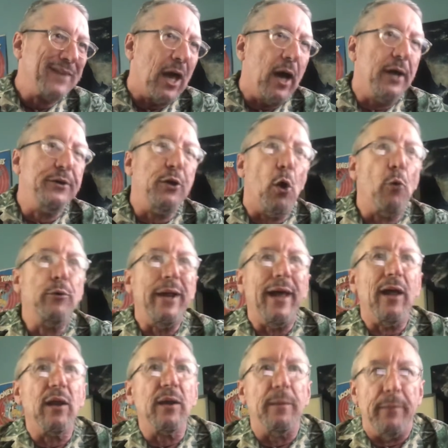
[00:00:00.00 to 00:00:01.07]
unknown
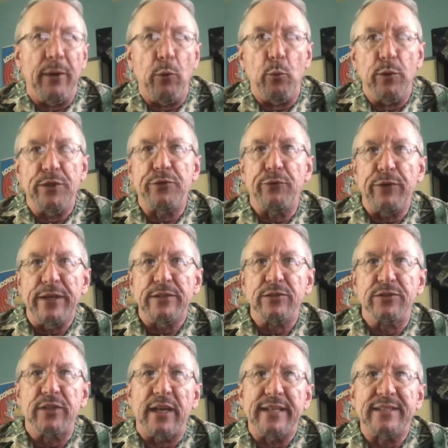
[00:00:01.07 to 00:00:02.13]
element which
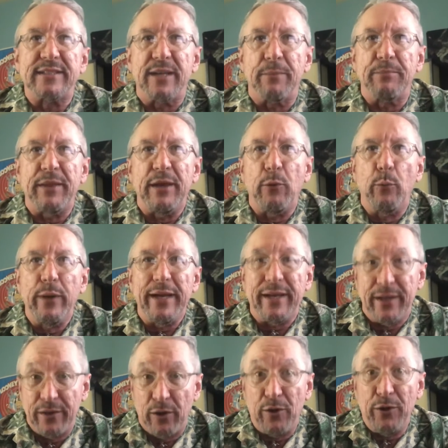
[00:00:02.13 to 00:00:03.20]
feels like something we
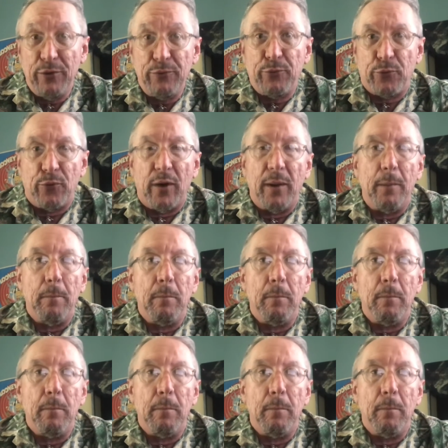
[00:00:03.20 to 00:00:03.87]
can learn from?